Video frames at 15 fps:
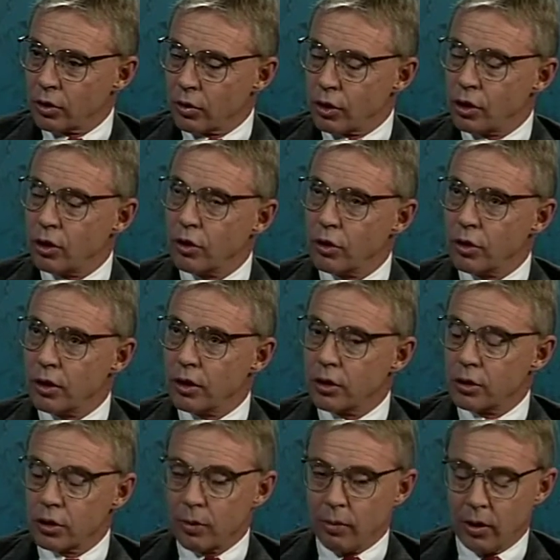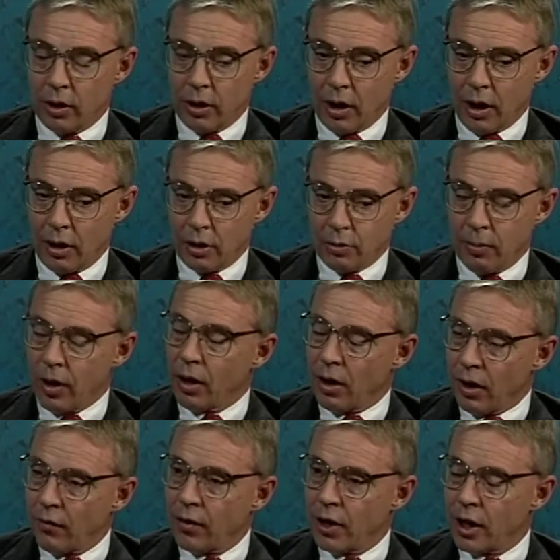Always knew that this community college meant an
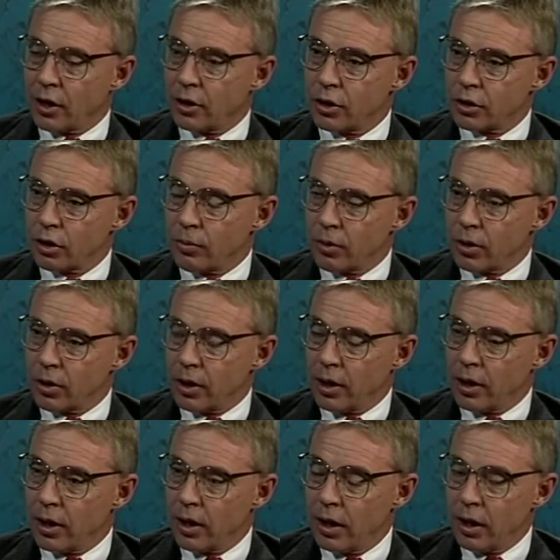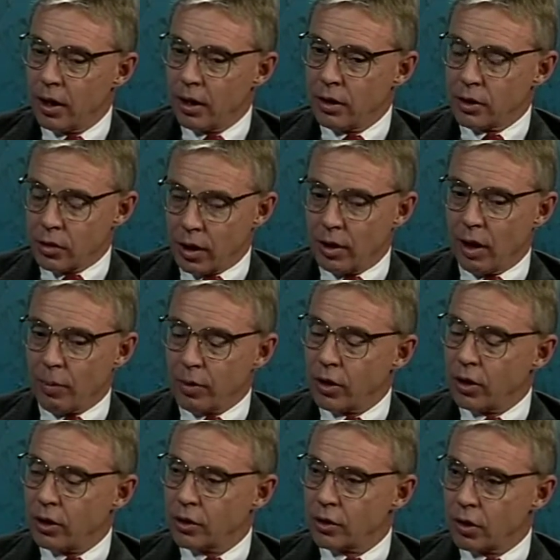awful lot to this community, and so I had the
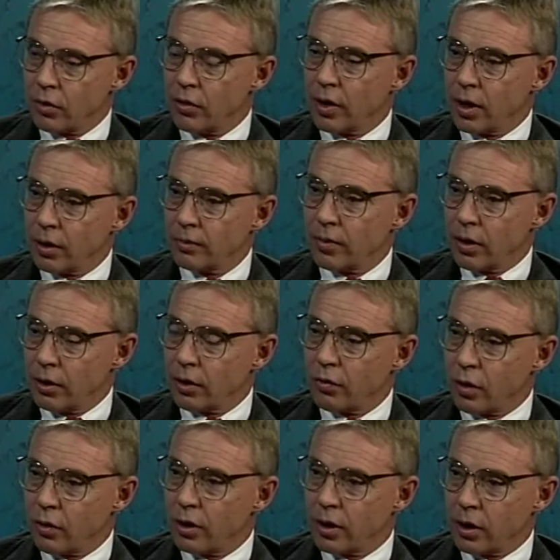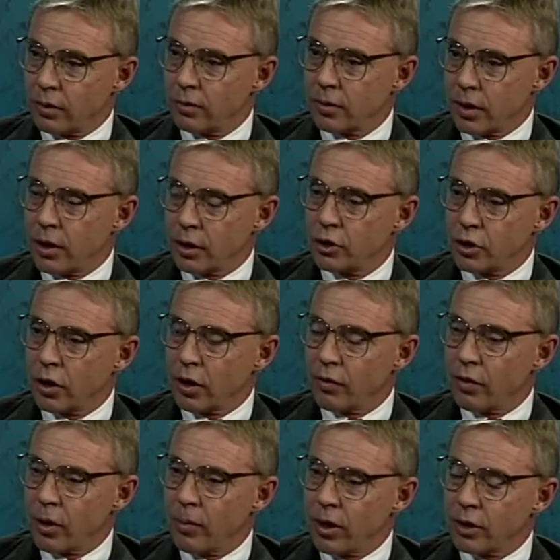opportunity to serve, and I, I look forward to it, and I enjoyed it
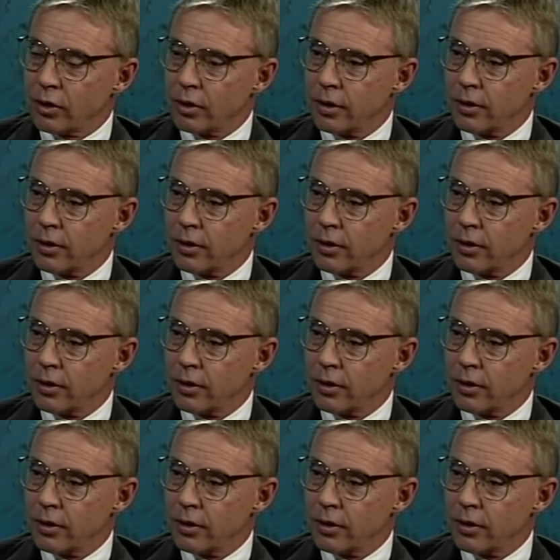very much.